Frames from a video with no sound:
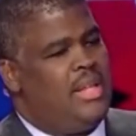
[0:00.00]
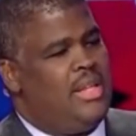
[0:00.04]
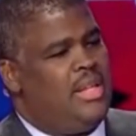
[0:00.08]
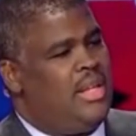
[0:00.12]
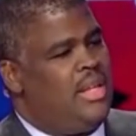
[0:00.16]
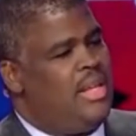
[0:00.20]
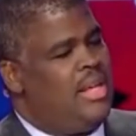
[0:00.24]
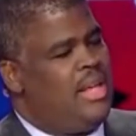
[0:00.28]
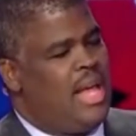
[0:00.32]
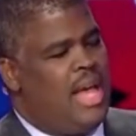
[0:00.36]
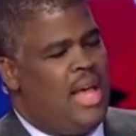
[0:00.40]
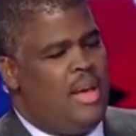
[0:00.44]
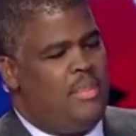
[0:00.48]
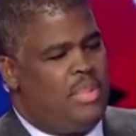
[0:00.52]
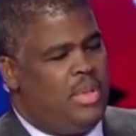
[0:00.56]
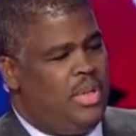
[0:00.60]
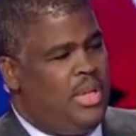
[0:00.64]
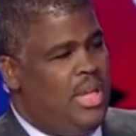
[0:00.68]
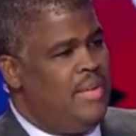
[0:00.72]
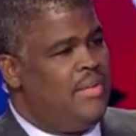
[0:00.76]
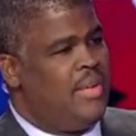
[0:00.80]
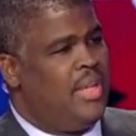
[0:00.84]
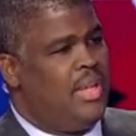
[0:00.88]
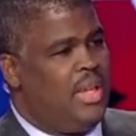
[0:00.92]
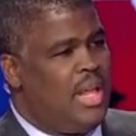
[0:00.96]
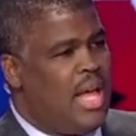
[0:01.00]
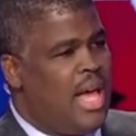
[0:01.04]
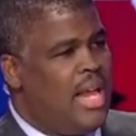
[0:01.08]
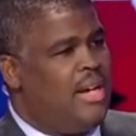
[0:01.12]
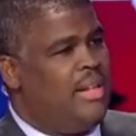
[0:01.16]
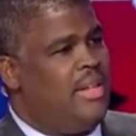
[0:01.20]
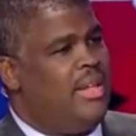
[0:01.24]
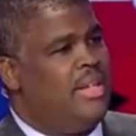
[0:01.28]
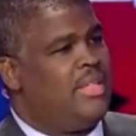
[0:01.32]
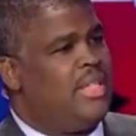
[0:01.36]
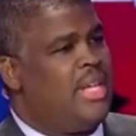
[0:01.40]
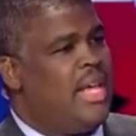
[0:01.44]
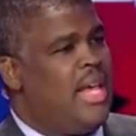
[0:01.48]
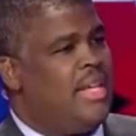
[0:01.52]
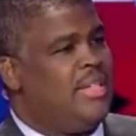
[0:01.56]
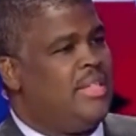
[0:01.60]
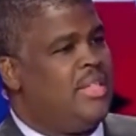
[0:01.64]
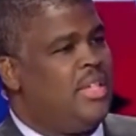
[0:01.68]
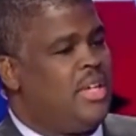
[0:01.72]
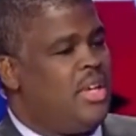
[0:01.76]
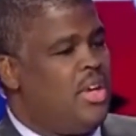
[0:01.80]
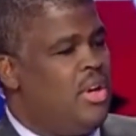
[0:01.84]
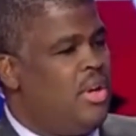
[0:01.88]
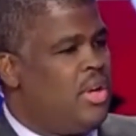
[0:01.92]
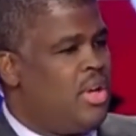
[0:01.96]
and I believe a lot of this
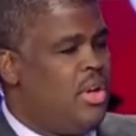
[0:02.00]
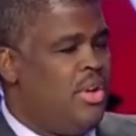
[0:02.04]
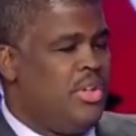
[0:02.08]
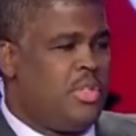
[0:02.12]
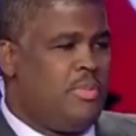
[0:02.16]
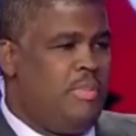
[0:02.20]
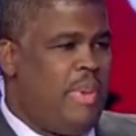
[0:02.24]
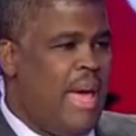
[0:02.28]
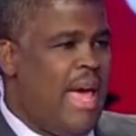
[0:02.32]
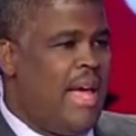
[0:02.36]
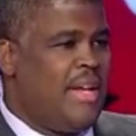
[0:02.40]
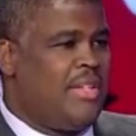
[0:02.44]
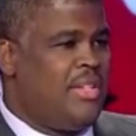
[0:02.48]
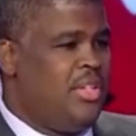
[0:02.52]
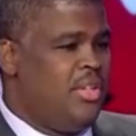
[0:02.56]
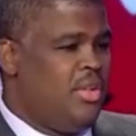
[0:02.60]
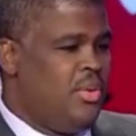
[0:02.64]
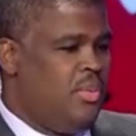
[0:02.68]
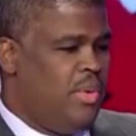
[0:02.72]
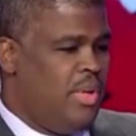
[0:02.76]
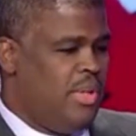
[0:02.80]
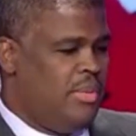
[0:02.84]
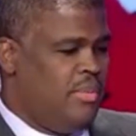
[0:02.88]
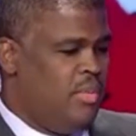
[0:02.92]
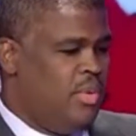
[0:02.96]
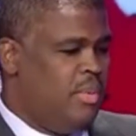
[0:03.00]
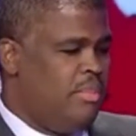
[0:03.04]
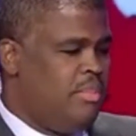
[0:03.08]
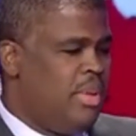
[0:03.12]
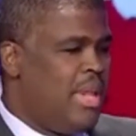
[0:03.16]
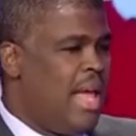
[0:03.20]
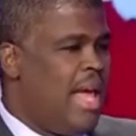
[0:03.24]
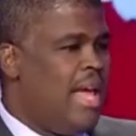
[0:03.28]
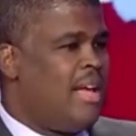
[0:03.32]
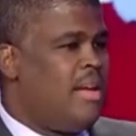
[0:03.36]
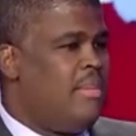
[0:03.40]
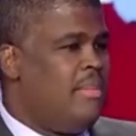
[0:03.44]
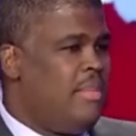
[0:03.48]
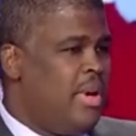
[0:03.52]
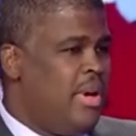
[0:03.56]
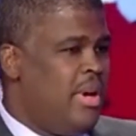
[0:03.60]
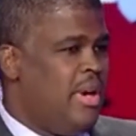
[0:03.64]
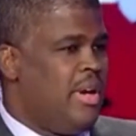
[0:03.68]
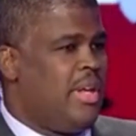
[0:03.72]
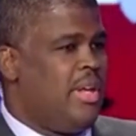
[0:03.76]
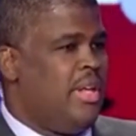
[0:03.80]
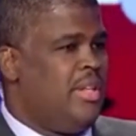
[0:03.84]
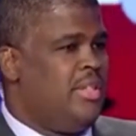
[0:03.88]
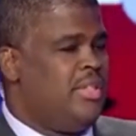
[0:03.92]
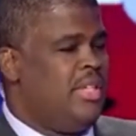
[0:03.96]
goes back to when black
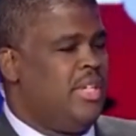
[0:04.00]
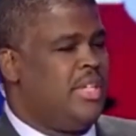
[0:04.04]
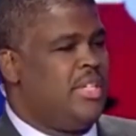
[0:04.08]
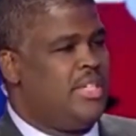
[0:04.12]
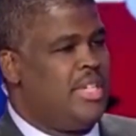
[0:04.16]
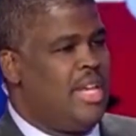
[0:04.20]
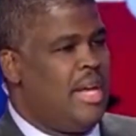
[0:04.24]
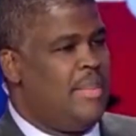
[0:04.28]
Americans